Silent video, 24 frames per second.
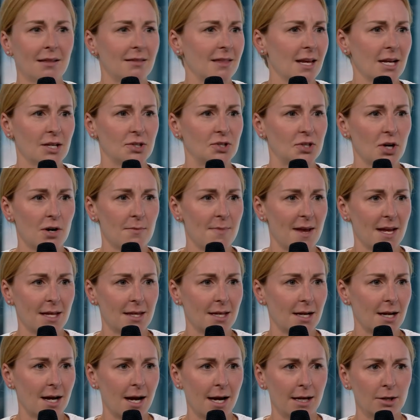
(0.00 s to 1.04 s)
things don't make
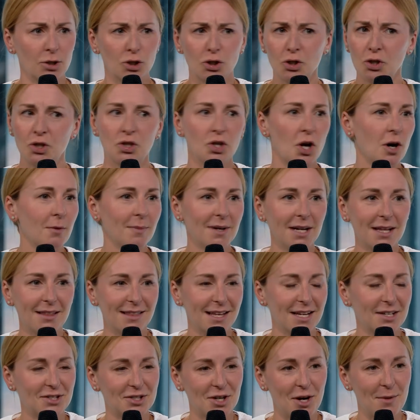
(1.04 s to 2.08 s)
the cut. So many
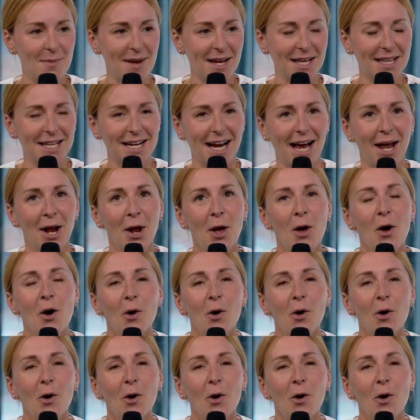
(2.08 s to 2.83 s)
things don't make the cut. Can you share specifically?